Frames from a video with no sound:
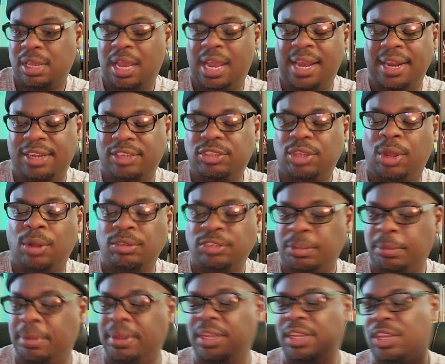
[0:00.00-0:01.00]
And it's
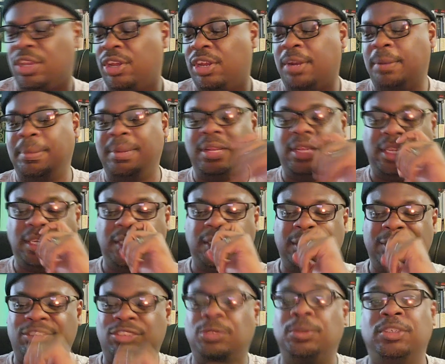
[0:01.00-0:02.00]
ultimately going to be
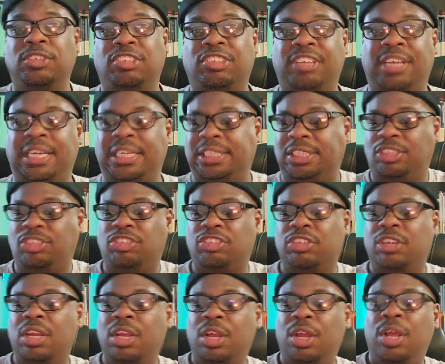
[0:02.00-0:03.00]
leading to a
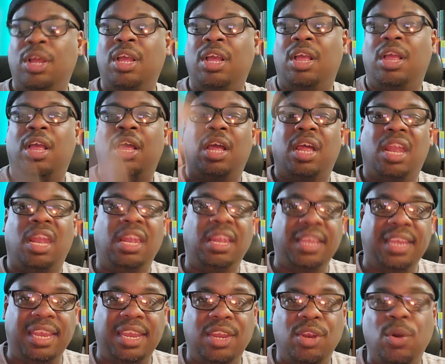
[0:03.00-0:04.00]
change.
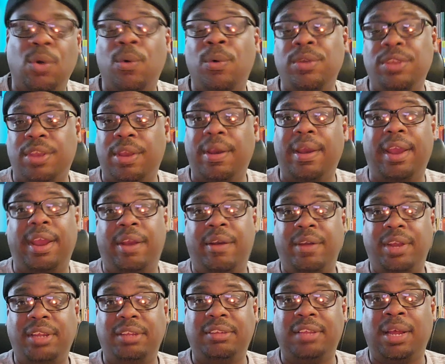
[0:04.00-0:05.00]
Lean on your
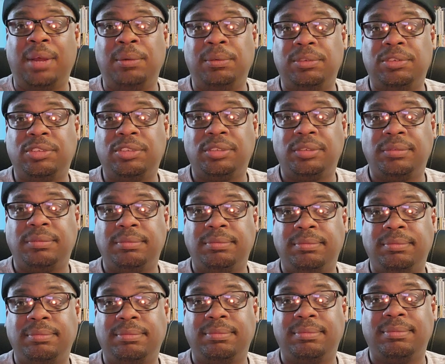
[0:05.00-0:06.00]
Aries house.
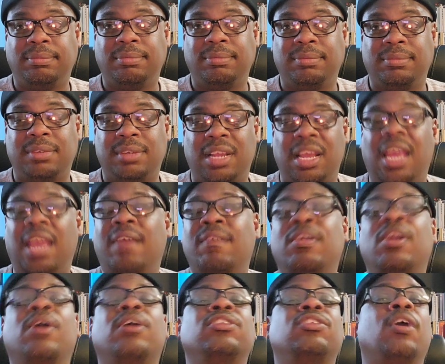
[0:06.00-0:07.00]

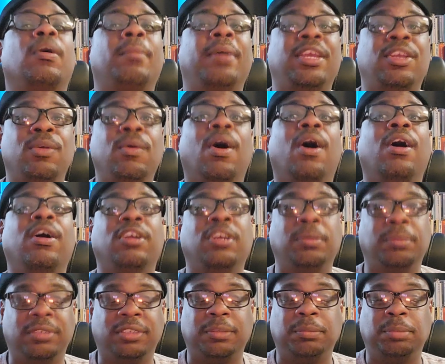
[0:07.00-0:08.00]
Even though it's going to make you
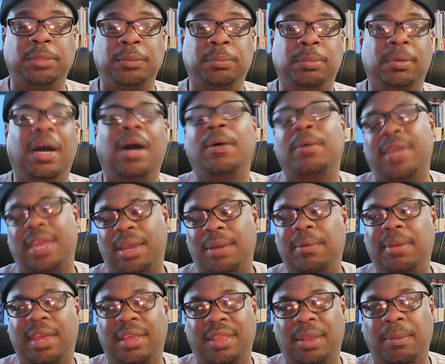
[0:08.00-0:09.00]
argue with some people. Okay,
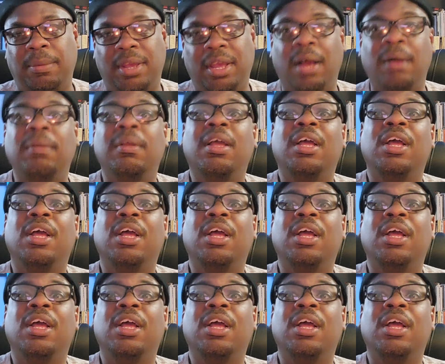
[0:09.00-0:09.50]
there we go.